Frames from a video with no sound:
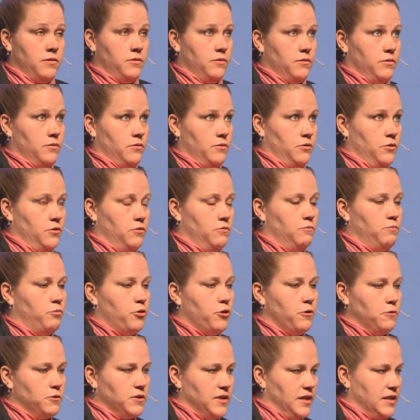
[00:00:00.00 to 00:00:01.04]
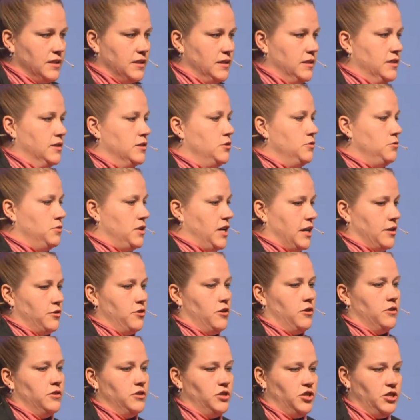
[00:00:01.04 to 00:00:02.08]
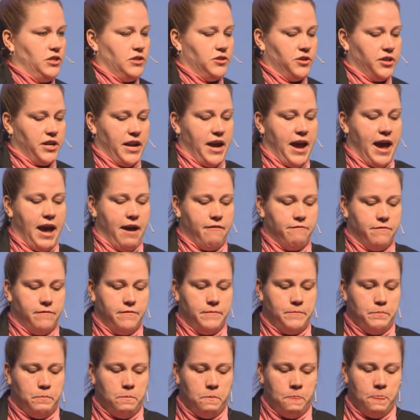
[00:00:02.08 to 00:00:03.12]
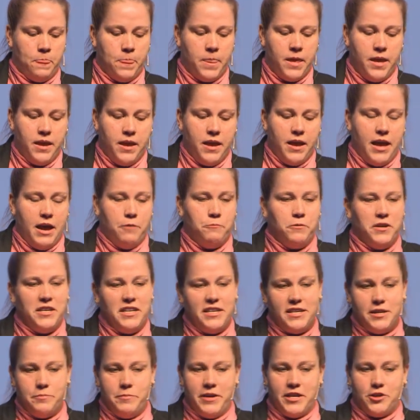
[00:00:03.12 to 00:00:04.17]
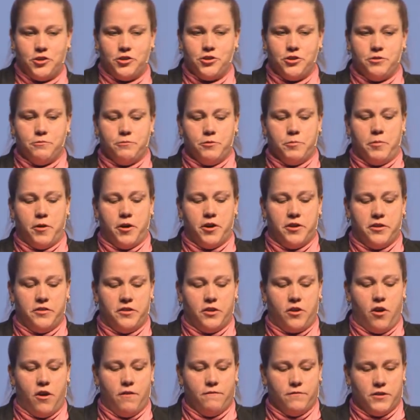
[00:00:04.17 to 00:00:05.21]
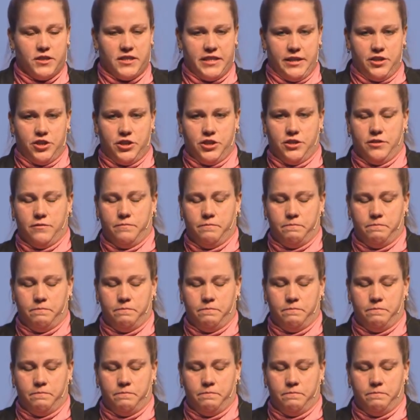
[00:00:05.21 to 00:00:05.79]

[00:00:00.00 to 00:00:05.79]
new processes, new technologies are going to have. And we need to make sure we're part of the conversation.